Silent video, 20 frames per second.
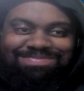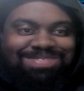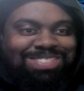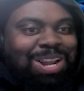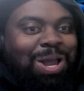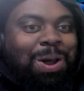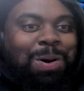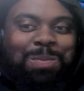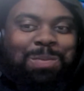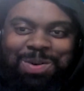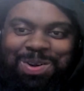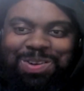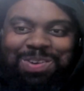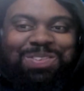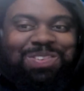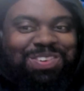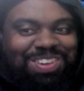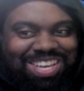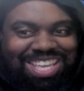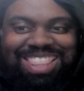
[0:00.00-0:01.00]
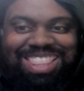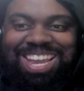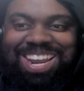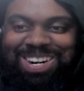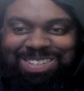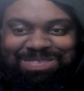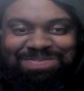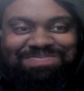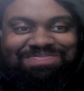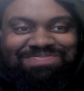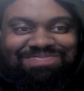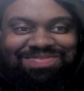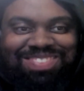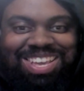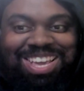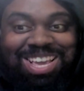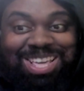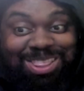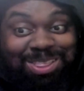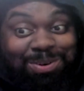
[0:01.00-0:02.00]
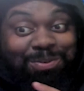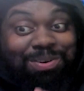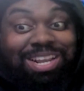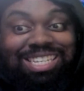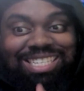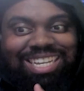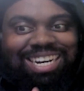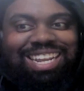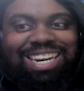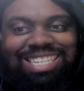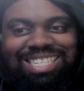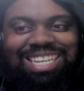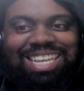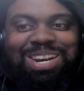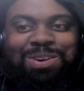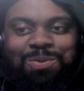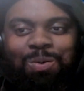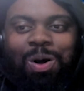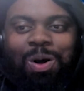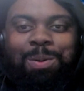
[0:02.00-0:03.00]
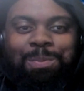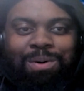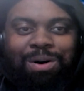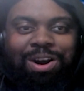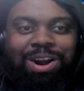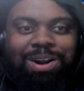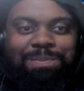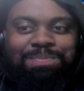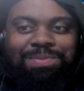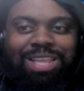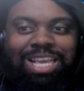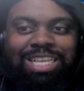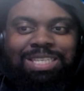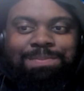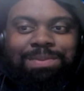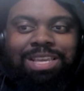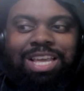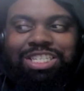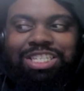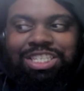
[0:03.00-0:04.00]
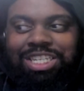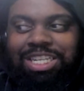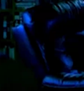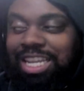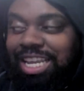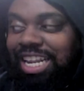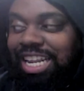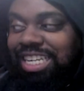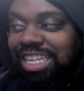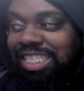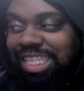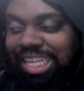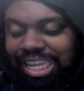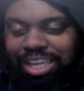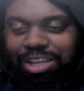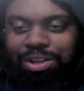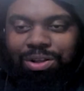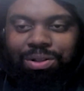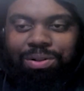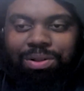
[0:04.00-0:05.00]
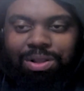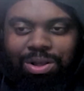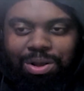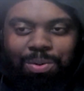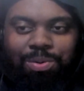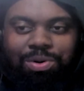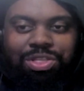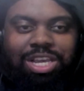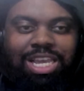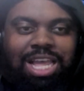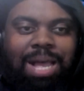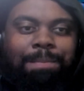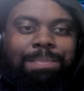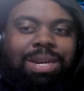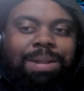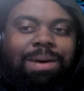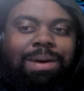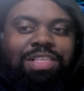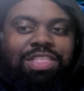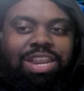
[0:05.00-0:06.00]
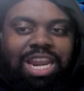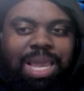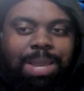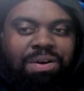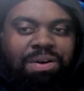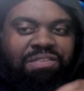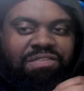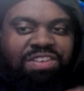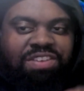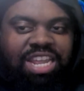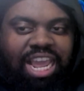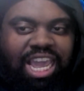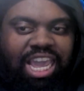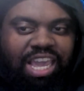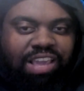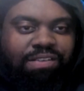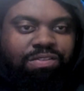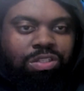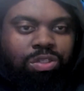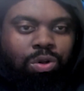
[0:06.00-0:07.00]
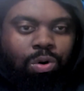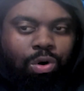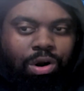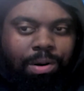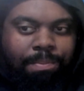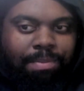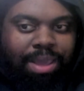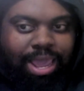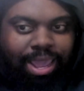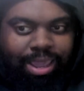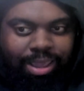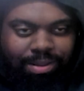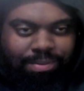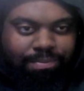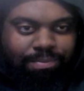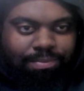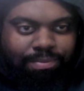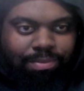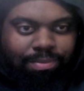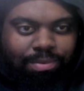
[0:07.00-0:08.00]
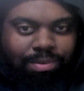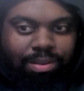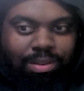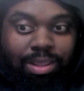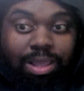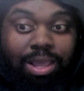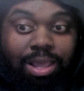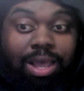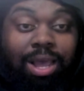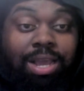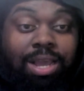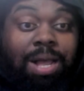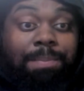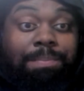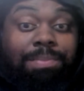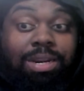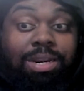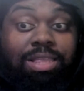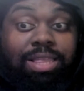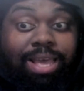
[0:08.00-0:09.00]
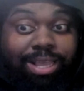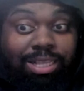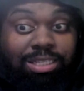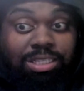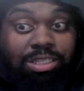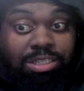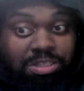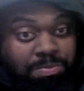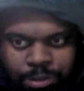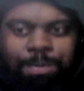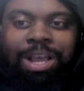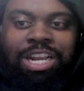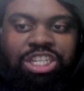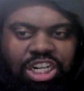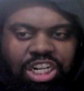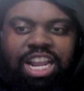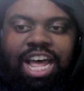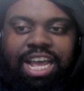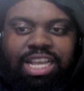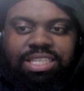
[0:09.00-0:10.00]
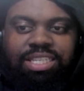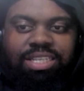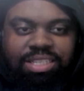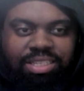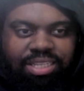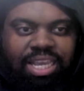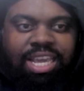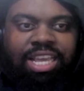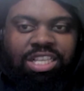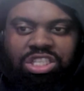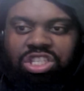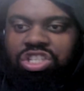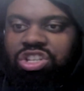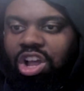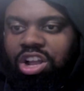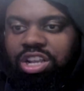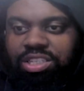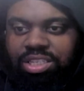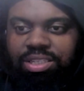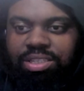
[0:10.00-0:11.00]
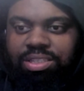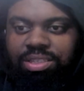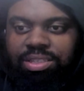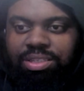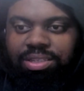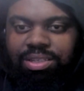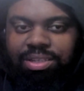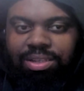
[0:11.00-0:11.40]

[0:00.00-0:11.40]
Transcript: No, we'll get there. The reason it is in Walmart is because she did a deal with a company by the name of Dave's Gourmet, a company that specializes in sauces.